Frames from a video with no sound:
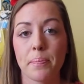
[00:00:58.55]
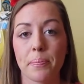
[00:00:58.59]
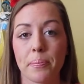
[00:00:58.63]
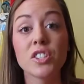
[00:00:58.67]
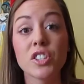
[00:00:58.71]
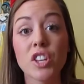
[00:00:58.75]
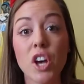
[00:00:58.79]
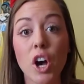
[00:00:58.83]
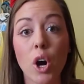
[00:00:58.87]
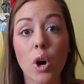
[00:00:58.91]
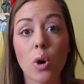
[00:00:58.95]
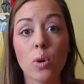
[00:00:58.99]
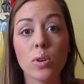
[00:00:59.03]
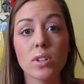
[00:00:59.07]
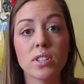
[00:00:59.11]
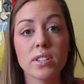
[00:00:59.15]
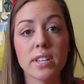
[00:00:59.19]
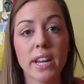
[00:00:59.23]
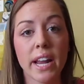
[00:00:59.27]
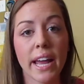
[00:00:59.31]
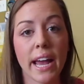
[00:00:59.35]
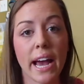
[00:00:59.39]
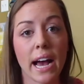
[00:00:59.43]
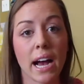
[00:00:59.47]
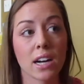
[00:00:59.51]
So
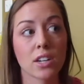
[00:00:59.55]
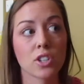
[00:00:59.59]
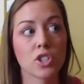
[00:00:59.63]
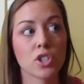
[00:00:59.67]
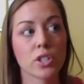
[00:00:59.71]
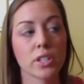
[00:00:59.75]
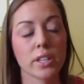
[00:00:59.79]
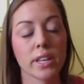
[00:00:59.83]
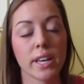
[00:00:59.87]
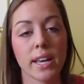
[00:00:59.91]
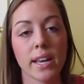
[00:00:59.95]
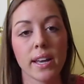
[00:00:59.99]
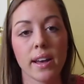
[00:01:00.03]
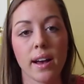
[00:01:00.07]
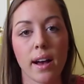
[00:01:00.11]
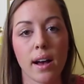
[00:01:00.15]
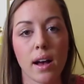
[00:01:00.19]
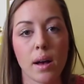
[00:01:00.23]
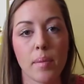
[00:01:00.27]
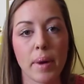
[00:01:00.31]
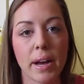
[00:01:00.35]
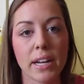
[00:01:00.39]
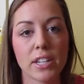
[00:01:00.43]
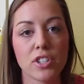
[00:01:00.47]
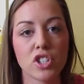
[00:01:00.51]
today actually,
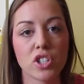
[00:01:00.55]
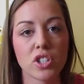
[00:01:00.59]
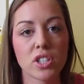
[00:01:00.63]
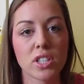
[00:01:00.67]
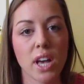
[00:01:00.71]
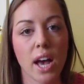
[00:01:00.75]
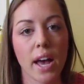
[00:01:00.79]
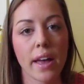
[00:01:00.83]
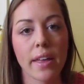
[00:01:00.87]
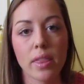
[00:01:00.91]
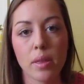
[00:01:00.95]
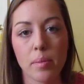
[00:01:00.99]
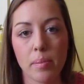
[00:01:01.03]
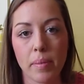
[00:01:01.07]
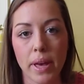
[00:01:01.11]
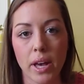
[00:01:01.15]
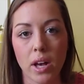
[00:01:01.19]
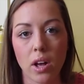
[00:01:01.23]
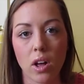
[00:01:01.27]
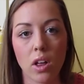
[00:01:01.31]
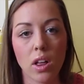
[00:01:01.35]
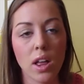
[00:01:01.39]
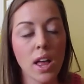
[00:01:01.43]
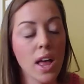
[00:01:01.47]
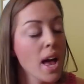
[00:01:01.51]
I just got in the
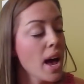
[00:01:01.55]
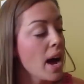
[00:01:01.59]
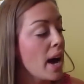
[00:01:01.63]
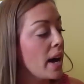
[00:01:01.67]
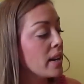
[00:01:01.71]
mail